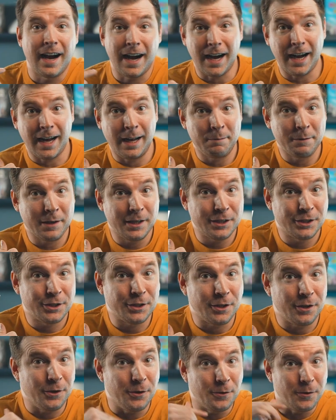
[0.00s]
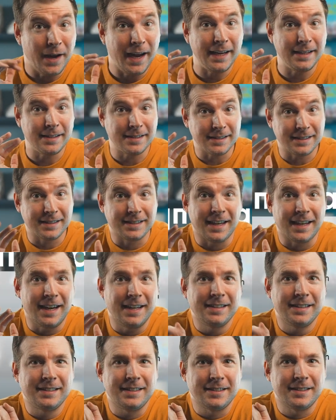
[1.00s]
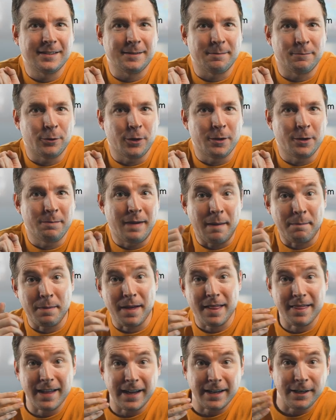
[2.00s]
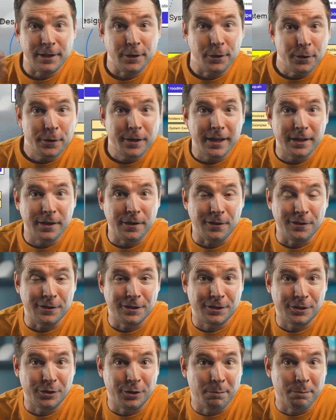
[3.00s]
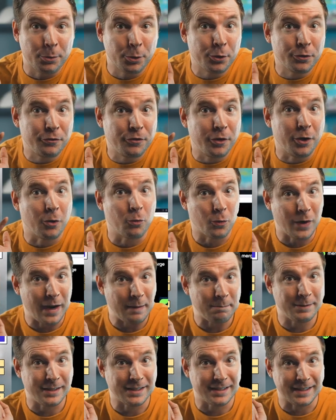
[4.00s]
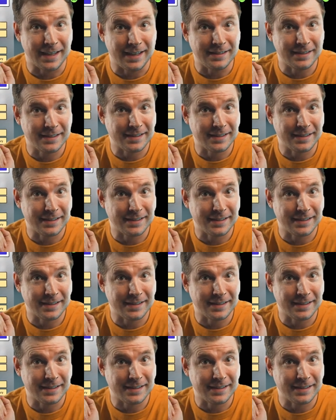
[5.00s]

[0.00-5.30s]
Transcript: I'm going to show you a design system roadmap that you can use to improve your web design